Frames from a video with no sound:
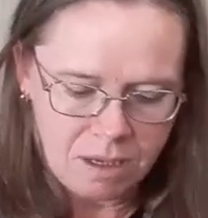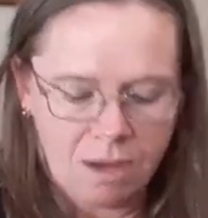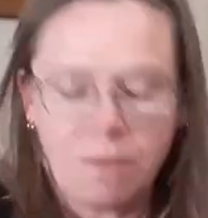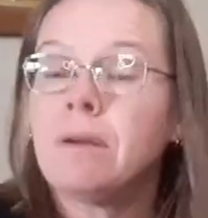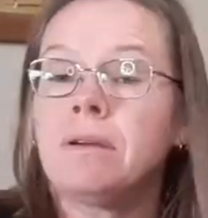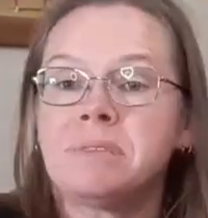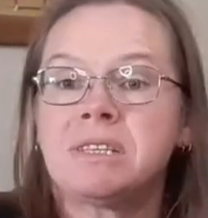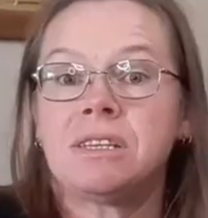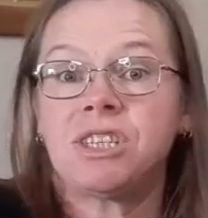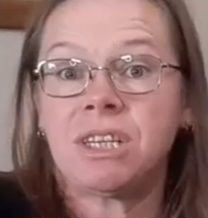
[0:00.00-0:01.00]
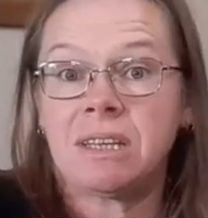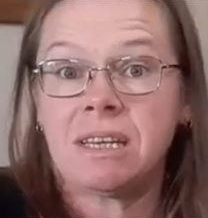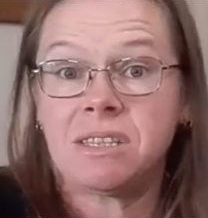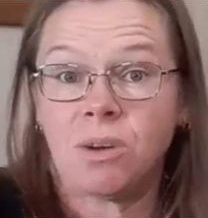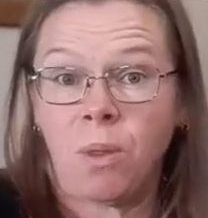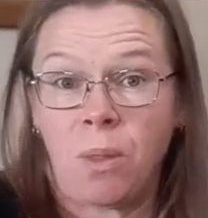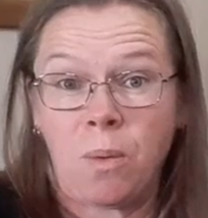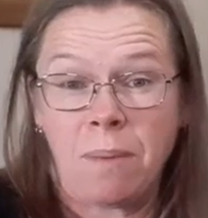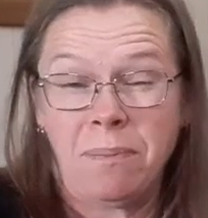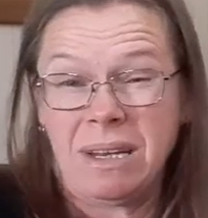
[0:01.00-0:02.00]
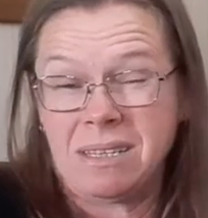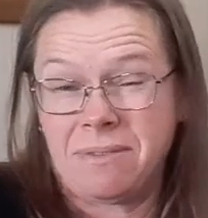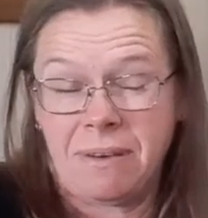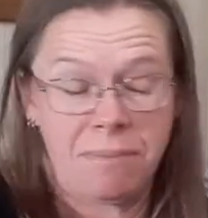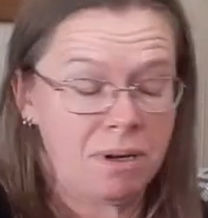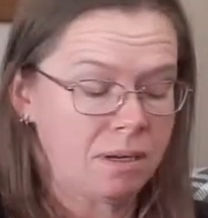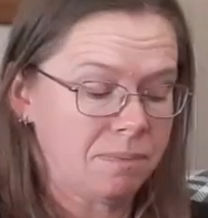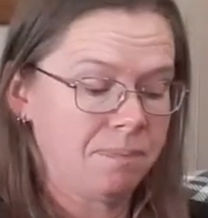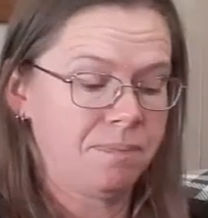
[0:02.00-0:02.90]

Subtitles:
Now I am stitching these on the one piece of fabric.